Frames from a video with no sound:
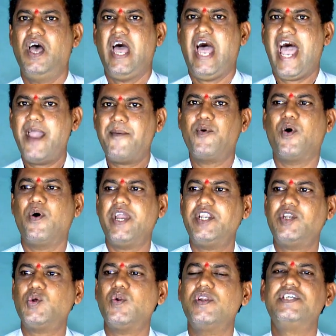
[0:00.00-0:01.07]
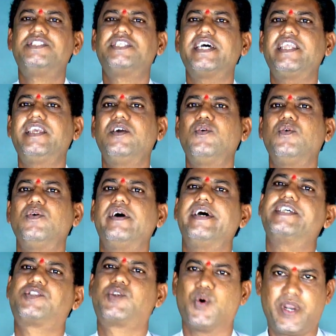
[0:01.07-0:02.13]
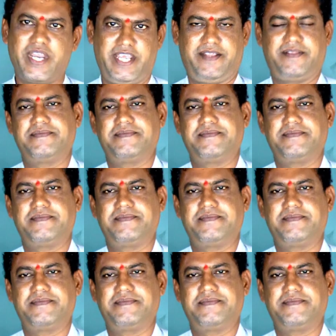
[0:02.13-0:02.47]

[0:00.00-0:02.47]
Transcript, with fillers: I am going to listen you a story.